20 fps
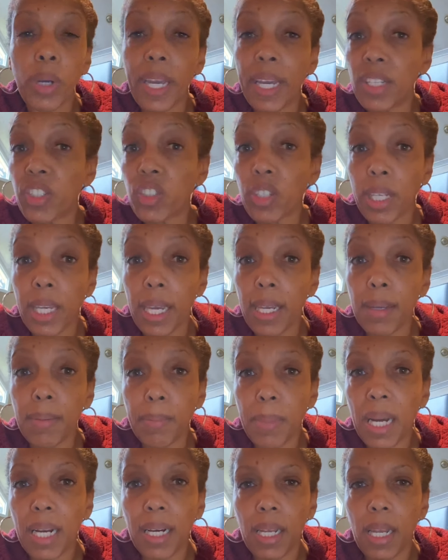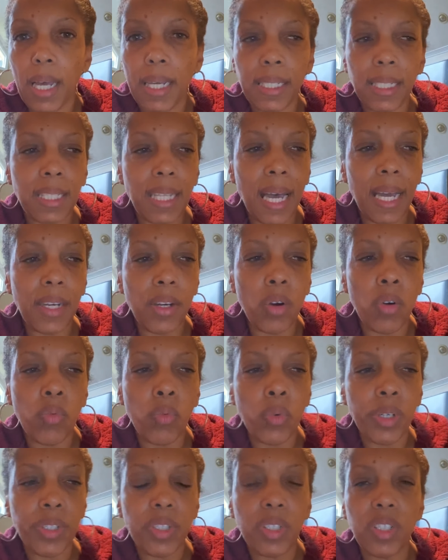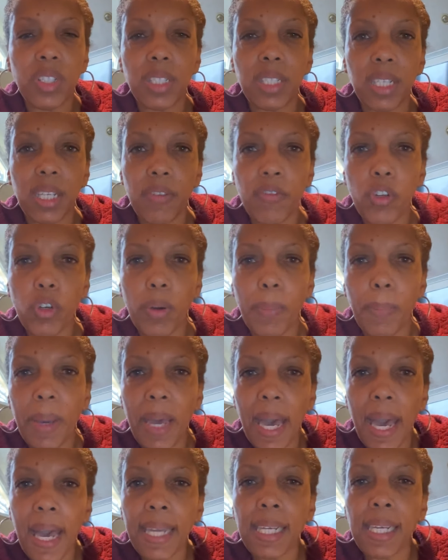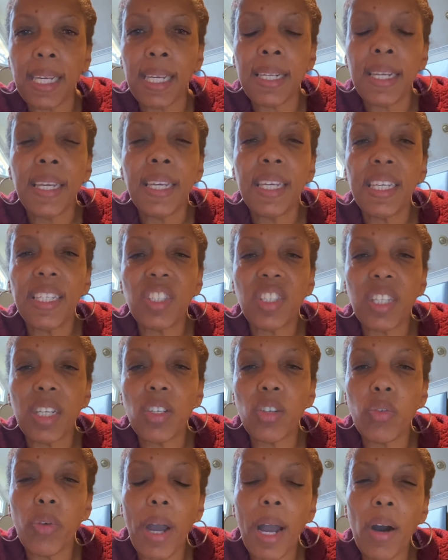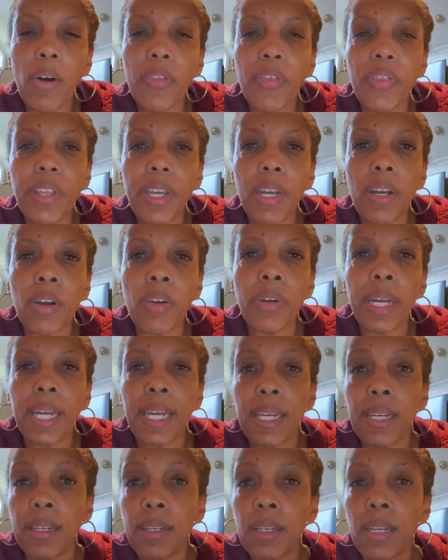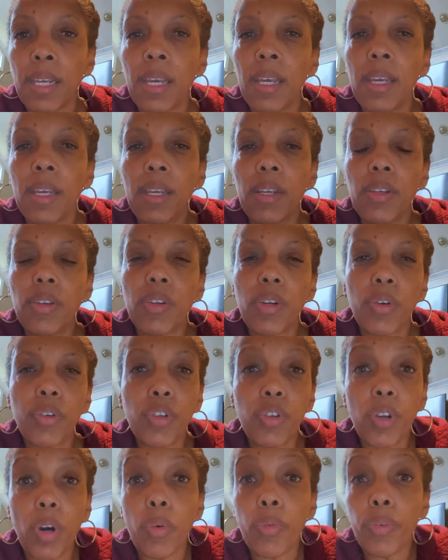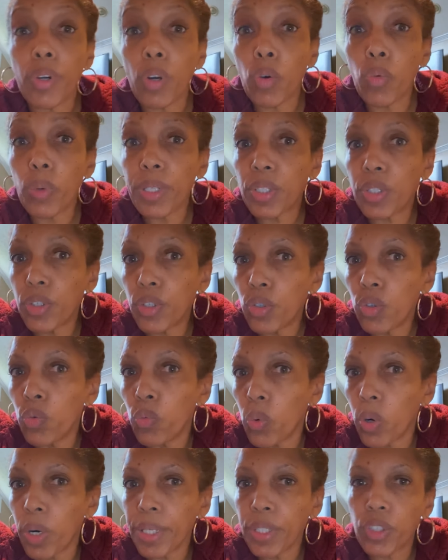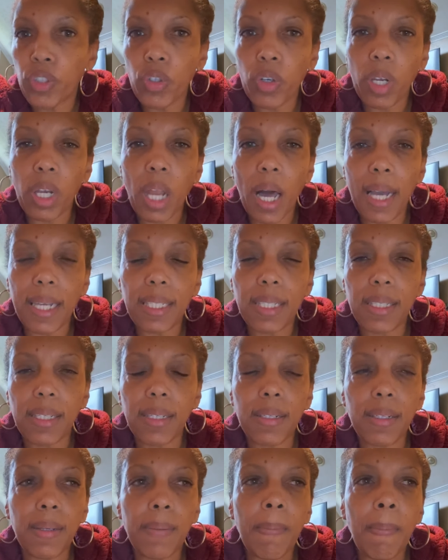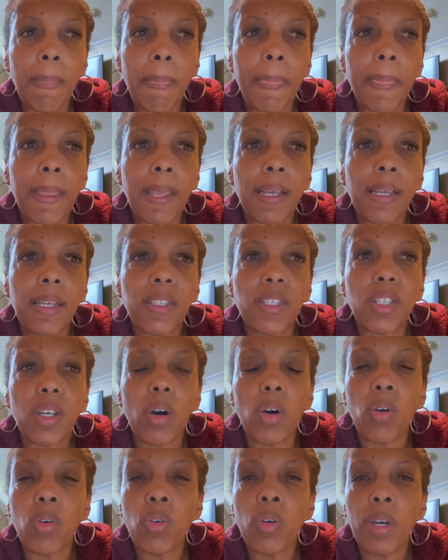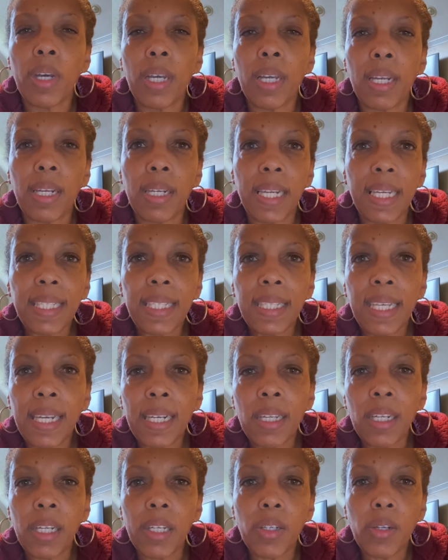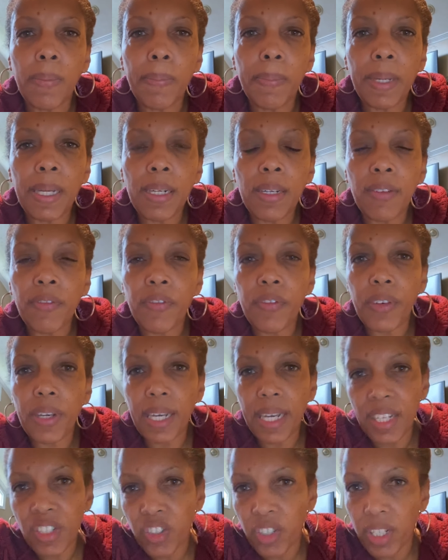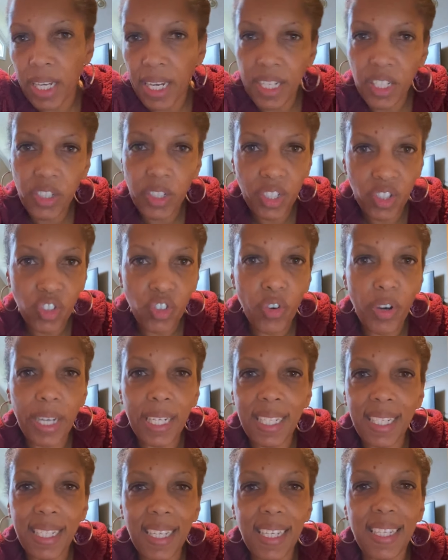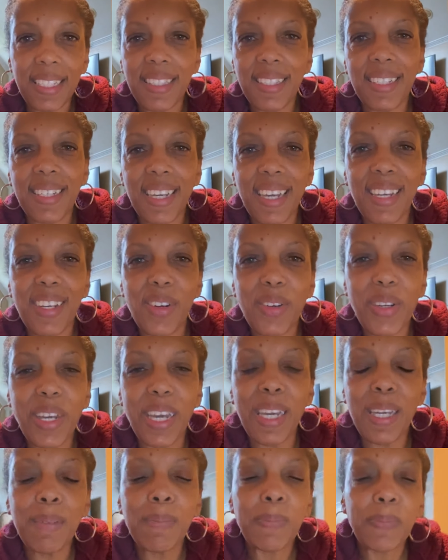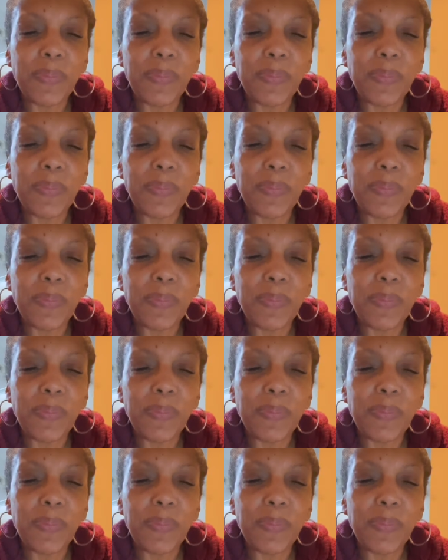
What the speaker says: educate my clients. I don't want to just give you a packet and send you out there and, you don't know what to do once you're licensed. So let's get a little bit of education and training in today, okay?